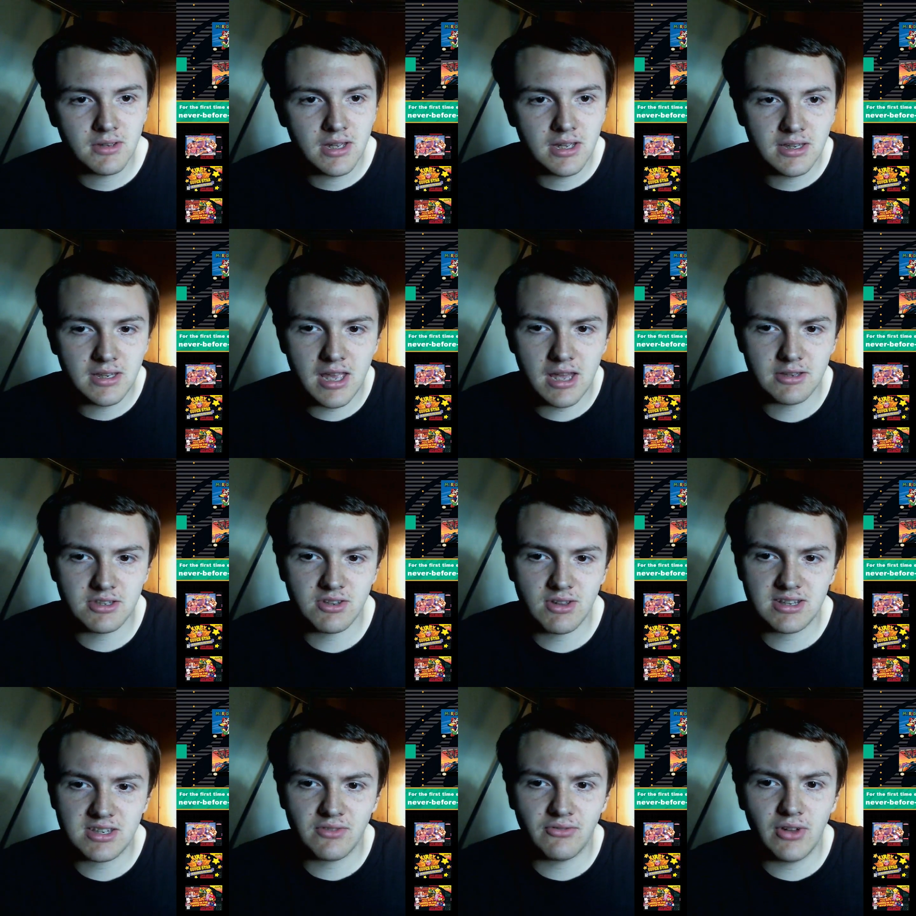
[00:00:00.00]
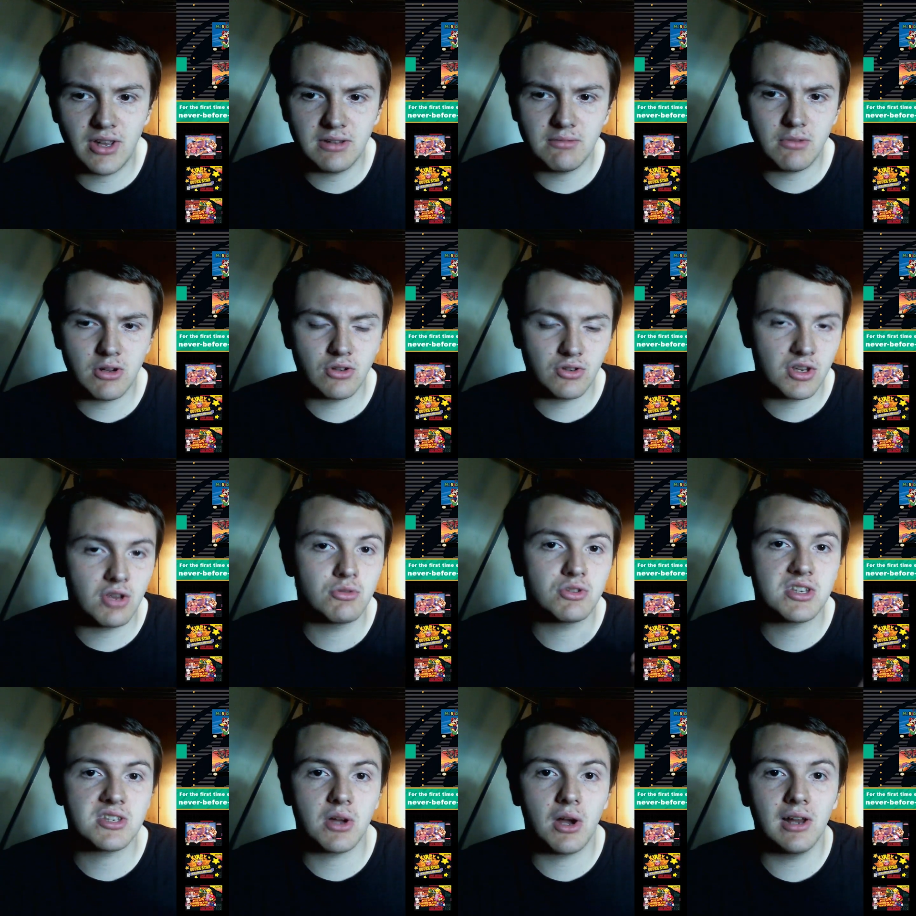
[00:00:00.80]
Yeah, so that's a thing. We got
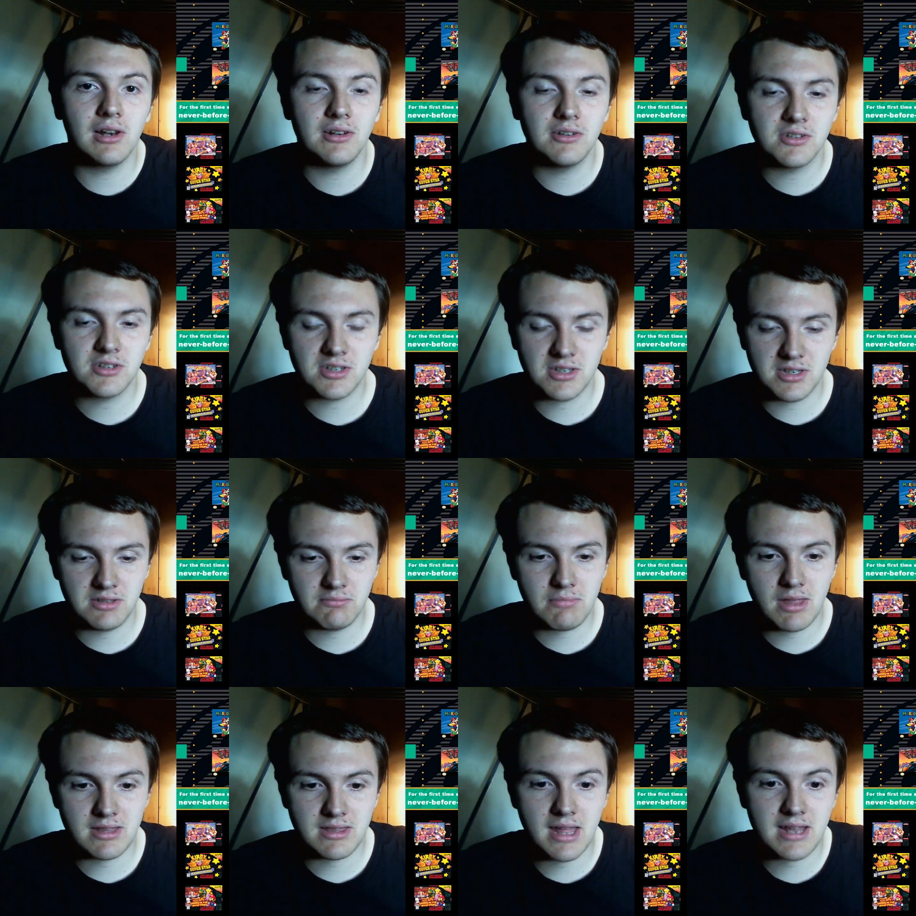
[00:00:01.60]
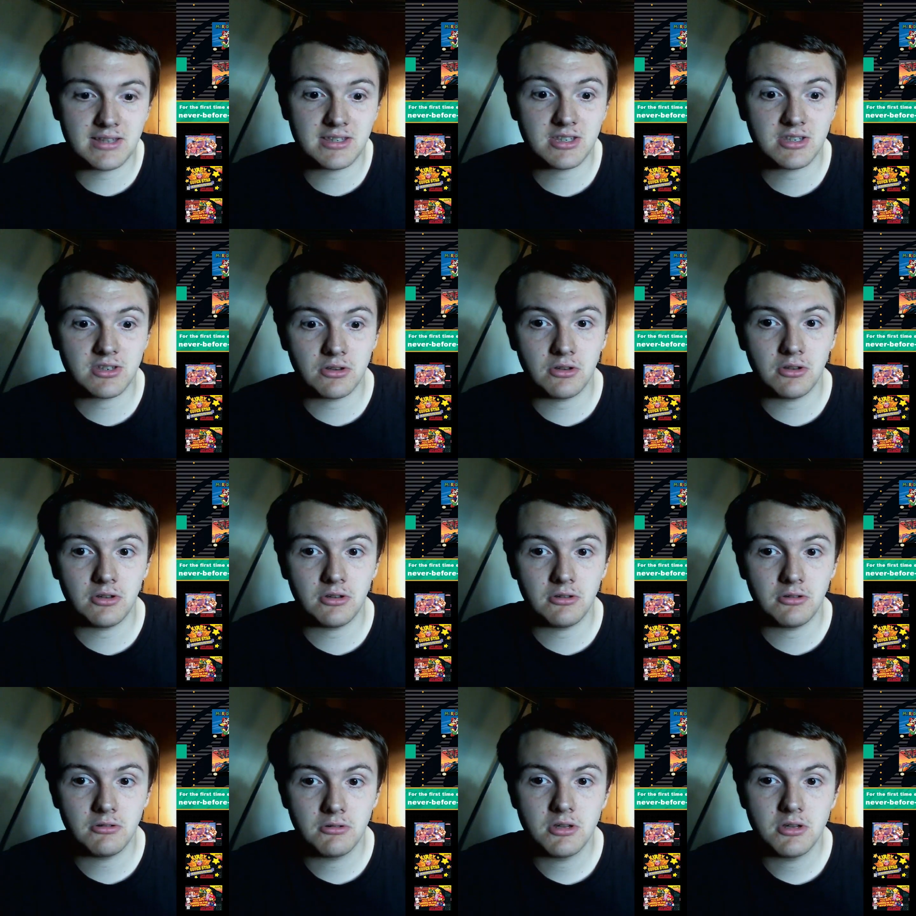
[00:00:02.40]
Yoshi's Island, and that's a